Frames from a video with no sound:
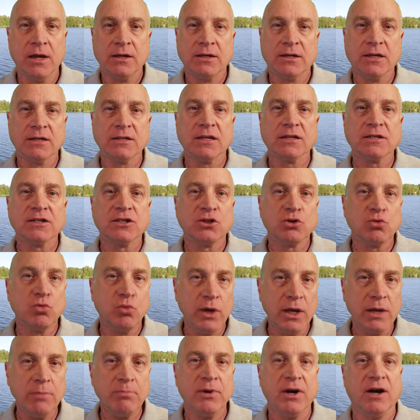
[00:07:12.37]
does a
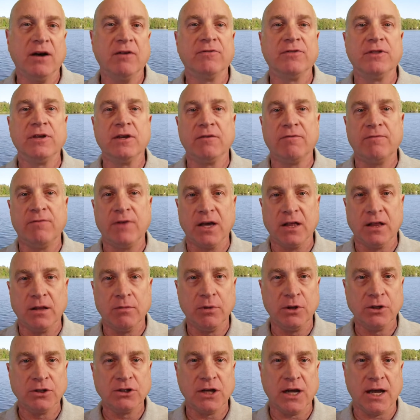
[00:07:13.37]
sweep of the
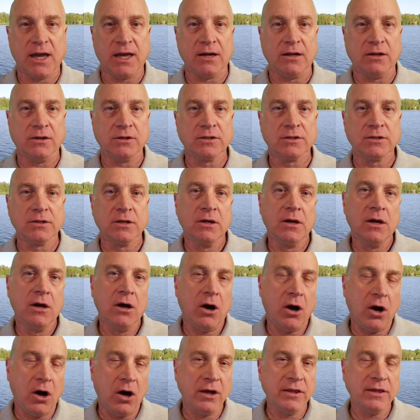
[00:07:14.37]
available channels
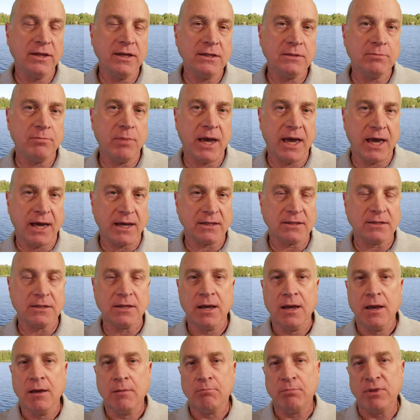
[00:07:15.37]
on these bands
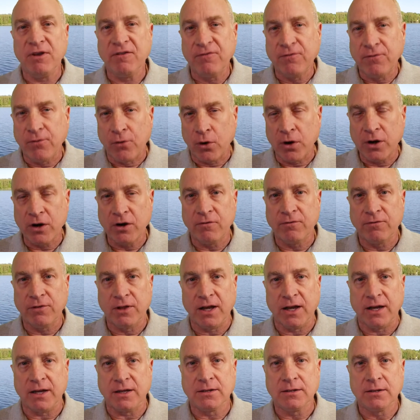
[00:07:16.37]
before your
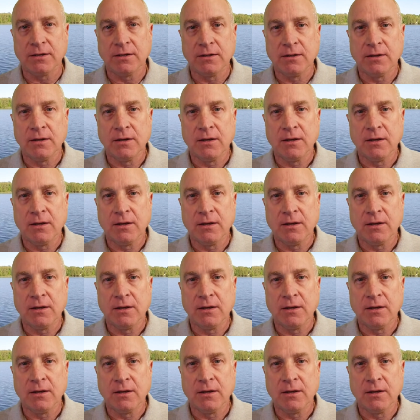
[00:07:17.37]
flight